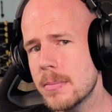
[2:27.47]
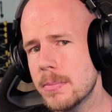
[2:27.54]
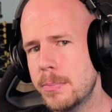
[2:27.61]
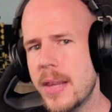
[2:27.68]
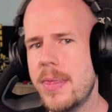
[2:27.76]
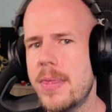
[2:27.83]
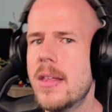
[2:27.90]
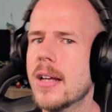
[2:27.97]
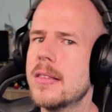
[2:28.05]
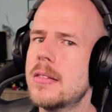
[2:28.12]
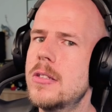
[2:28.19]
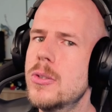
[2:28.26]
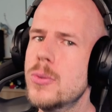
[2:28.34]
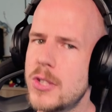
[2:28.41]
but not
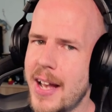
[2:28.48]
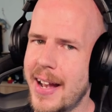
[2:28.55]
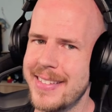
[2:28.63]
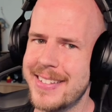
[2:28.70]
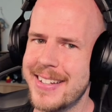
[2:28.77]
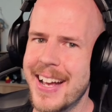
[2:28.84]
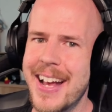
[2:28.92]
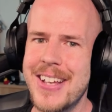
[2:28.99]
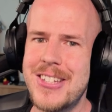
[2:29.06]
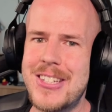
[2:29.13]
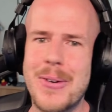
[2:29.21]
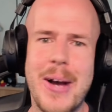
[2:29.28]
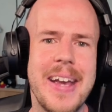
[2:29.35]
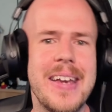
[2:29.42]
too tight.
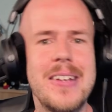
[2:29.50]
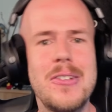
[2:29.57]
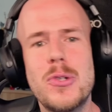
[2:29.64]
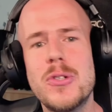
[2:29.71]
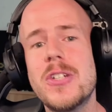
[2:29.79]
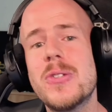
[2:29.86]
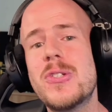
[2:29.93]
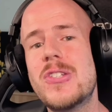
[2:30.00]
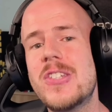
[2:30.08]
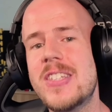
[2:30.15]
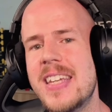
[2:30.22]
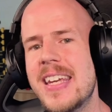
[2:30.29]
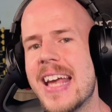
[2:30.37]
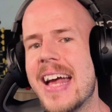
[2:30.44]
So I introduced
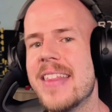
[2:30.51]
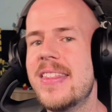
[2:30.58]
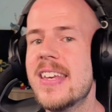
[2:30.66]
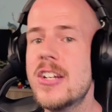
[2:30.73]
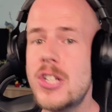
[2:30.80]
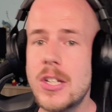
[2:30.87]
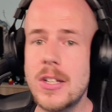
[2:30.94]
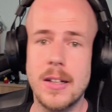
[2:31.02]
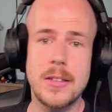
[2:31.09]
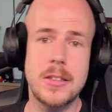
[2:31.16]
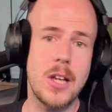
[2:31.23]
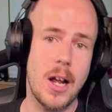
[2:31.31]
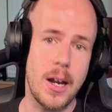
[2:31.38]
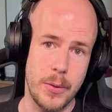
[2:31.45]
the additional
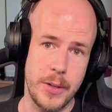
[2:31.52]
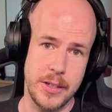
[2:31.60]
tolerance